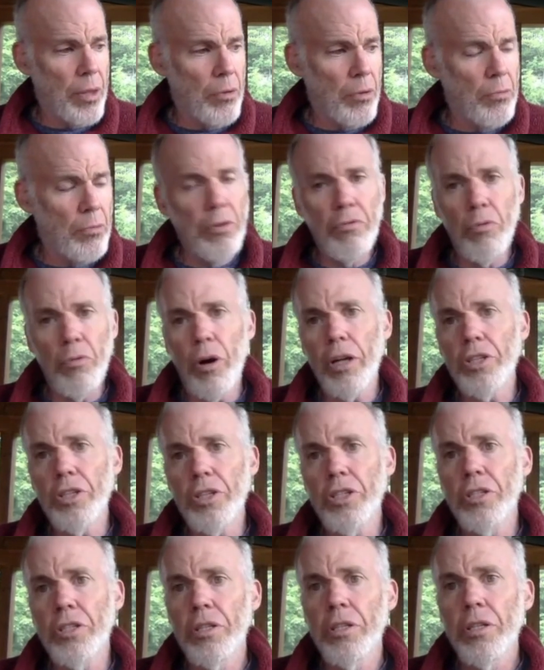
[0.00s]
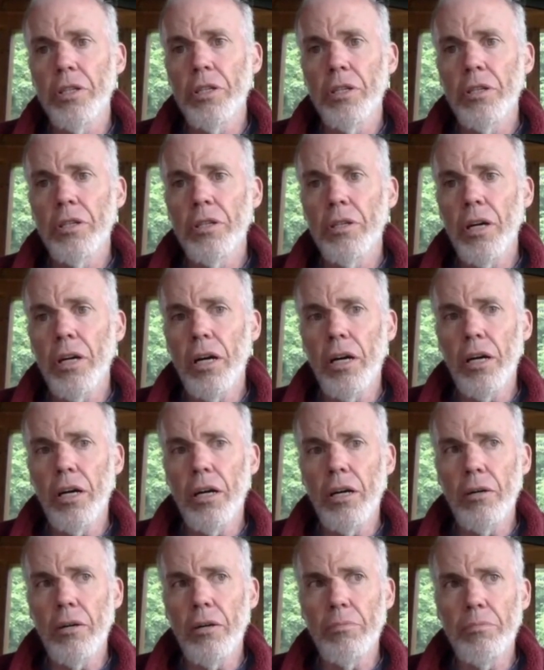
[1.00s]
We've watched
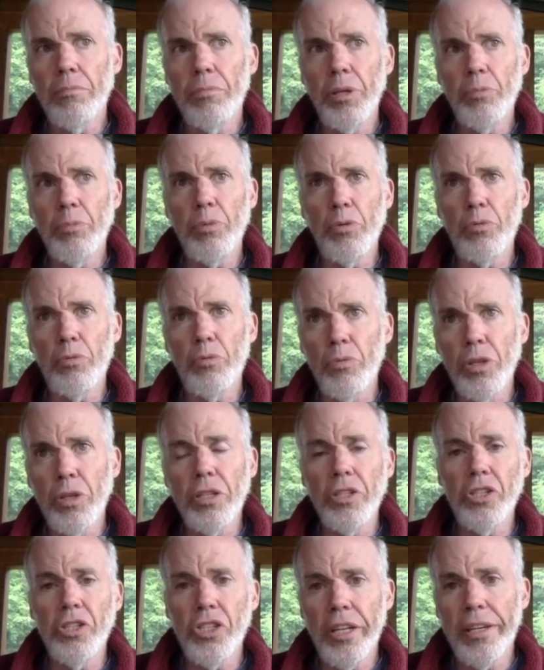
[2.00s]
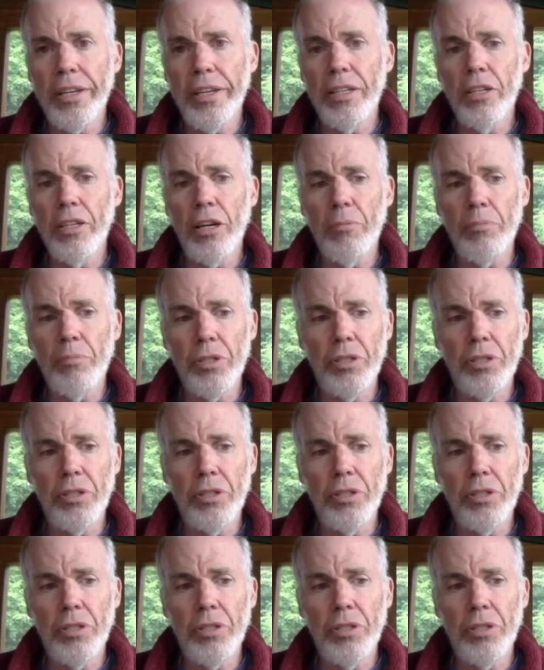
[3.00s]
people really stand up